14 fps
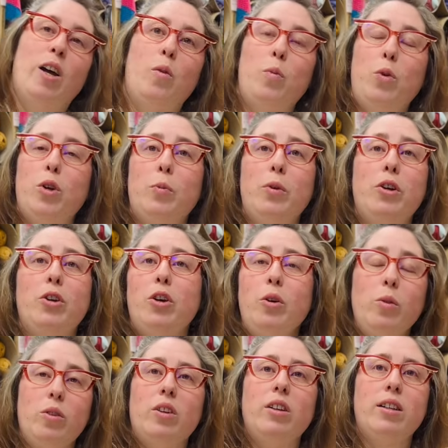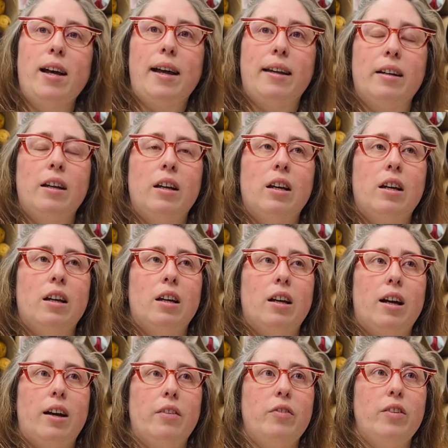Well, you not, no, Dan,
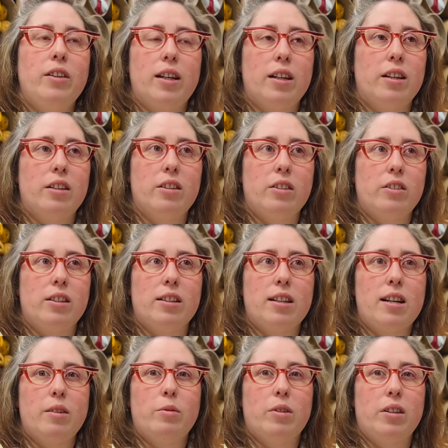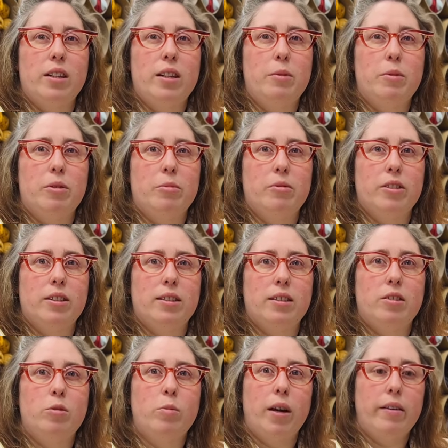I feel like you don't understand what a knee warmer is.
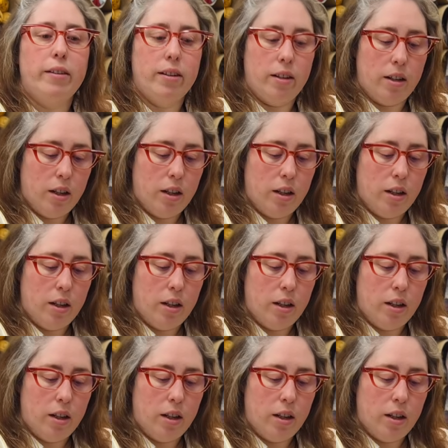You wear it.